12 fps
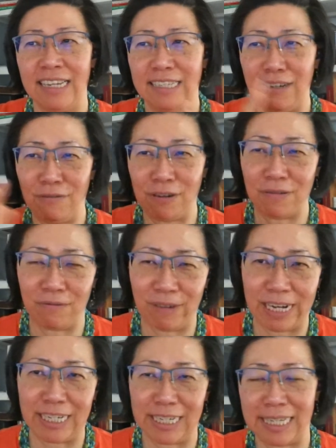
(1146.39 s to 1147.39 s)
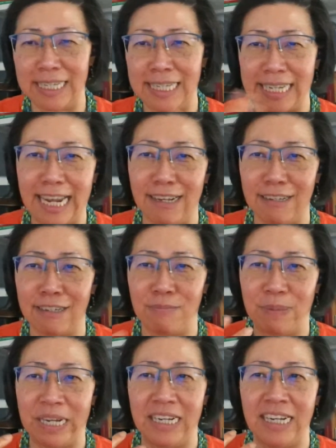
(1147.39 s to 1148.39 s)
different ranges and scales,
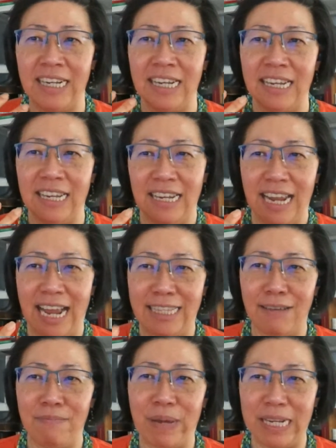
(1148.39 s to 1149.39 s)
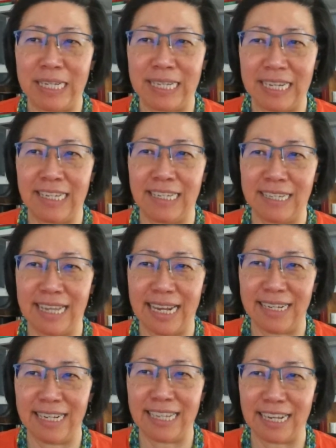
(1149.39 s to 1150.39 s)
but at the base is that
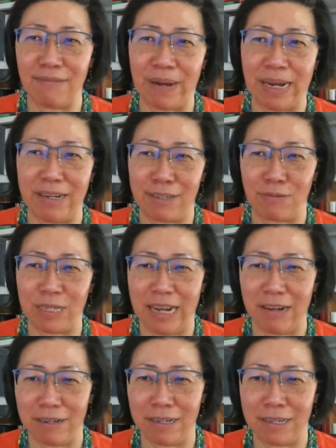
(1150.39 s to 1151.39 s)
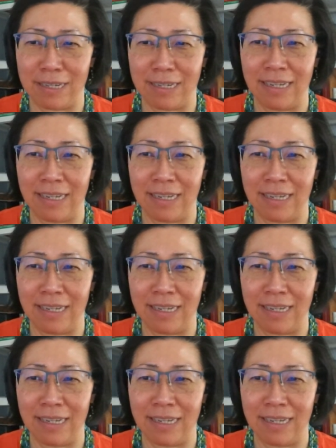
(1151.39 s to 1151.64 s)
nothing about us without us,